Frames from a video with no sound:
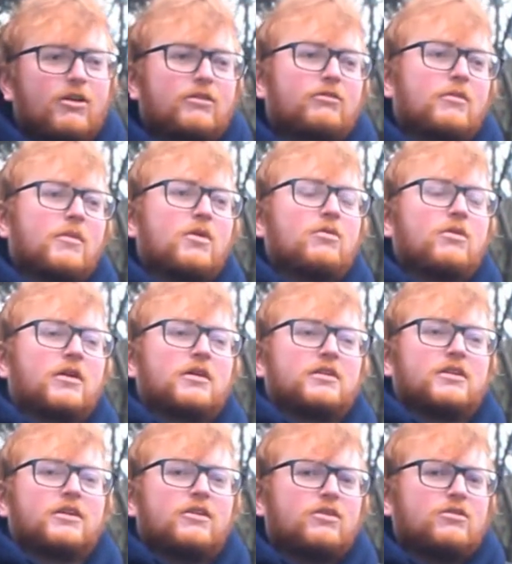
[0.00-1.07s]
remote work on
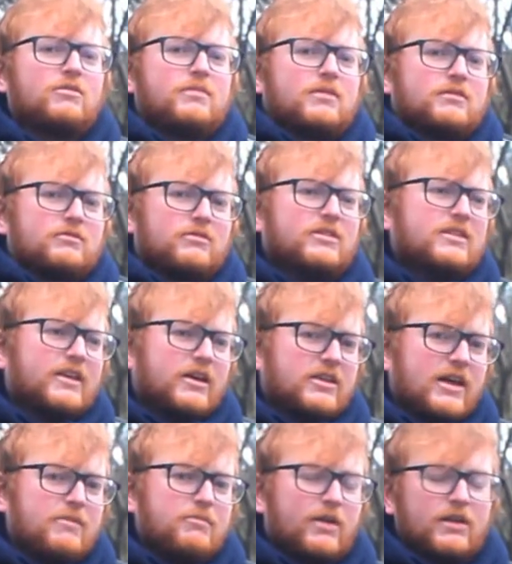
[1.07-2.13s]
the go, but we'll see how
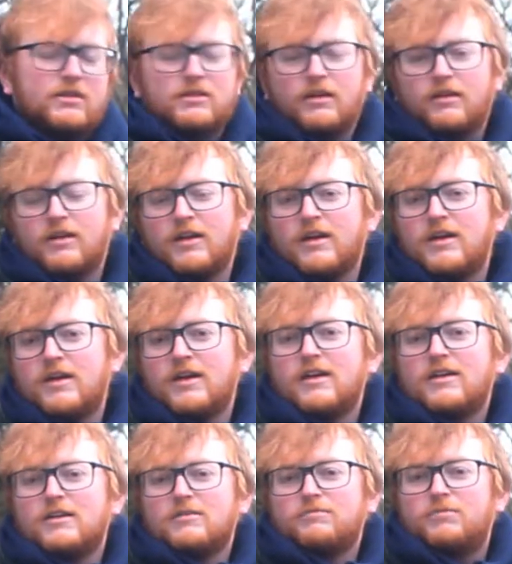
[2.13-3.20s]
that pans out.
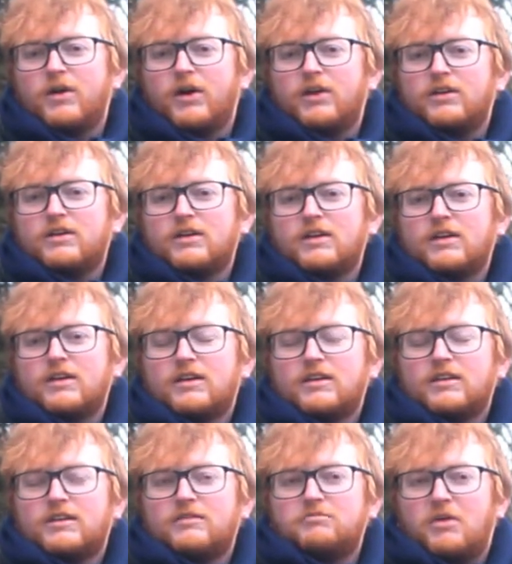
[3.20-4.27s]
But
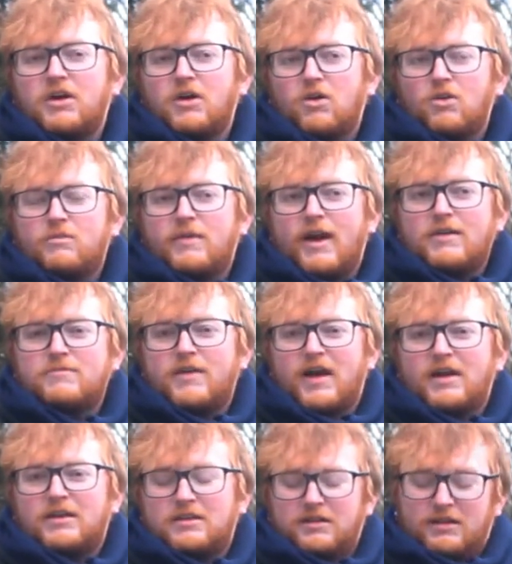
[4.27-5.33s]
my old
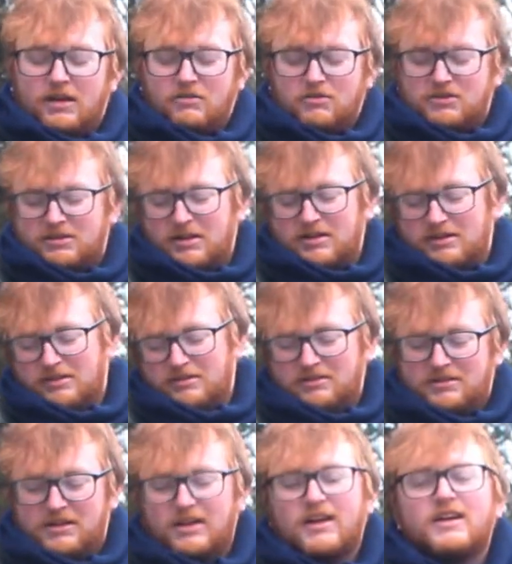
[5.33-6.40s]
backpack, it was kind of
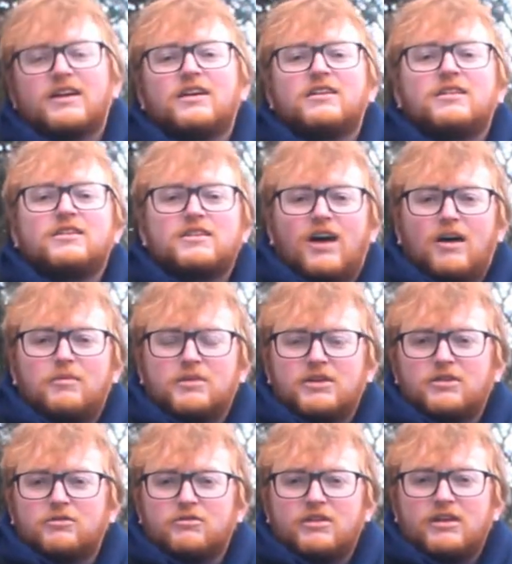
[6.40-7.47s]
sticking out of the top, it
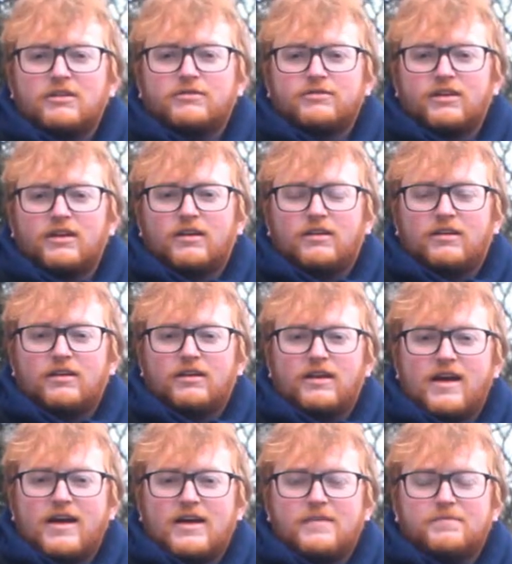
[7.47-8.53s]
didn't really fit.
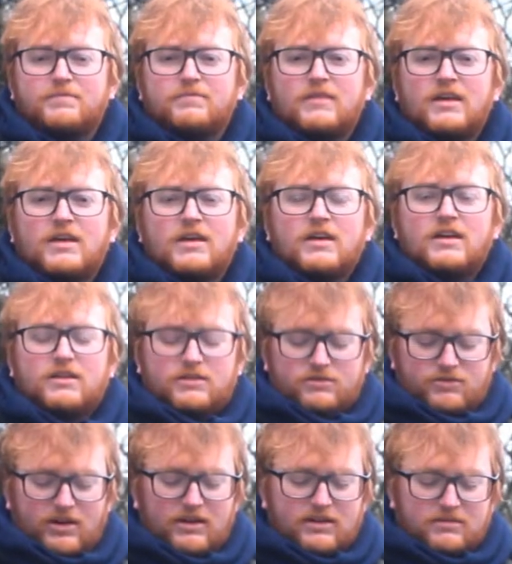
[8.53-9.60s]

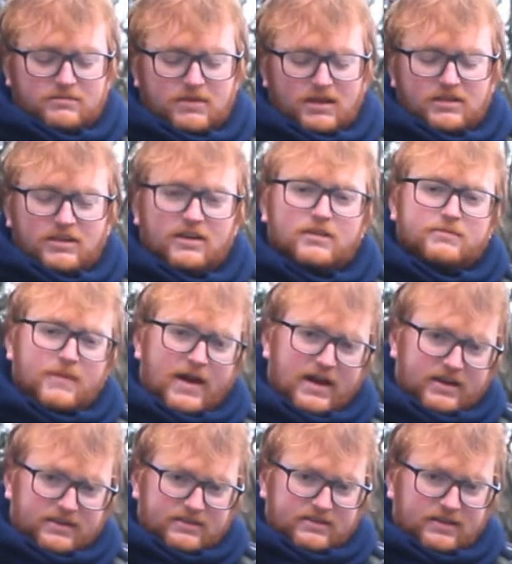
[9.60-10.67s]
TrendHim in these
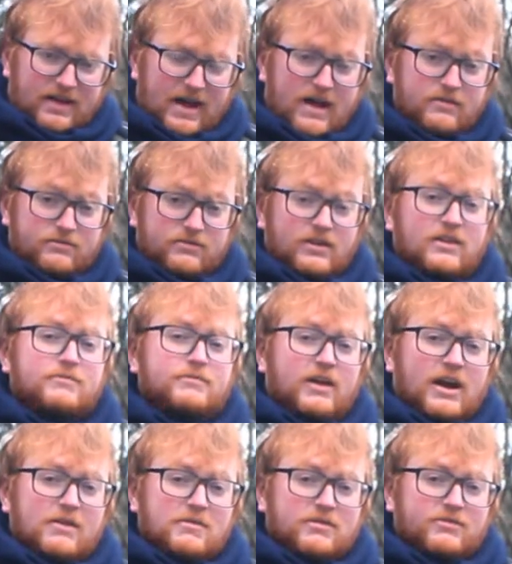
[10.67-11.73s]
bags have a
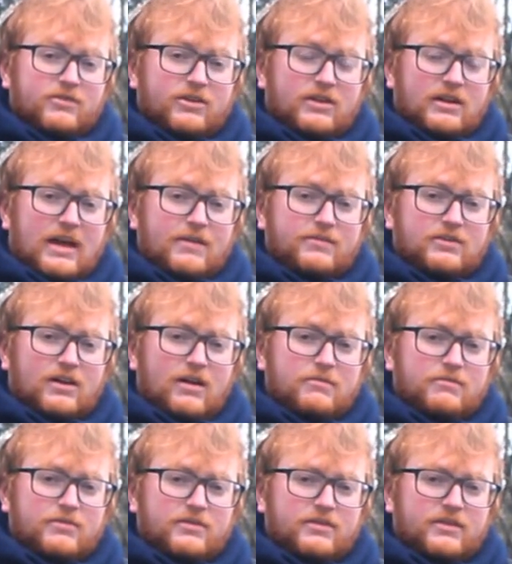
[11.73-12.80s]
compartment for your laptop,
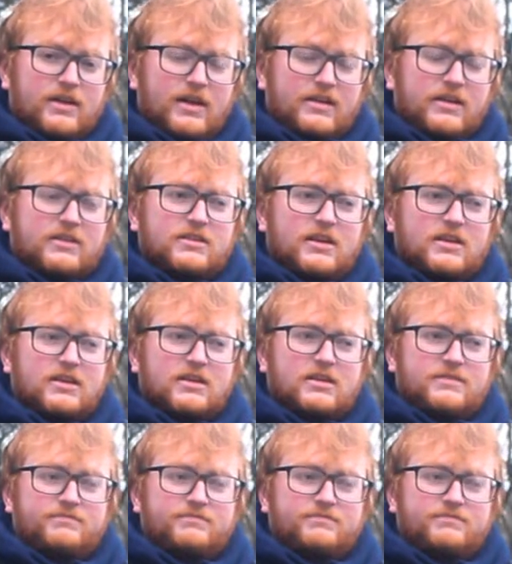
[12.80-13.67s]
and I think